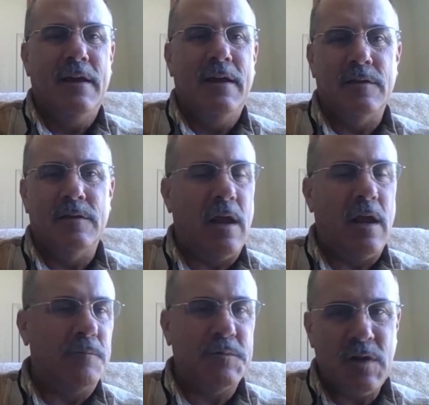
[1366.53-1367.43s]
and say,
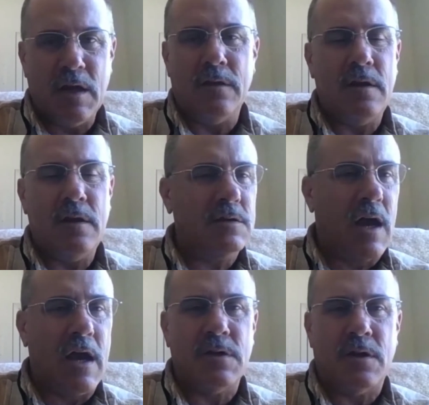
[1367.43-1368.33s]
I'm seeing these
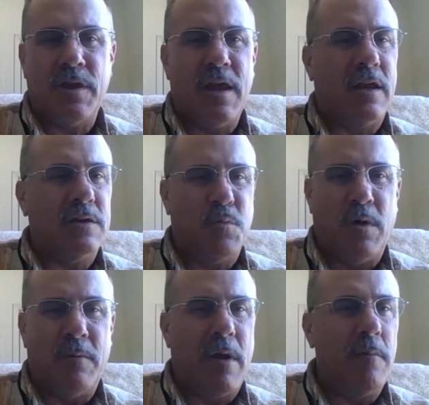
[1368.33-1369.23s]
kinds of things.
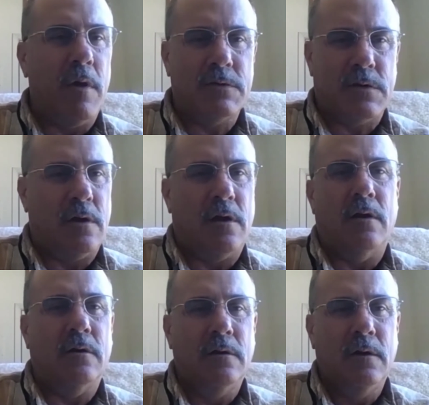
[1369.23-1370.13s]
What am I missing here?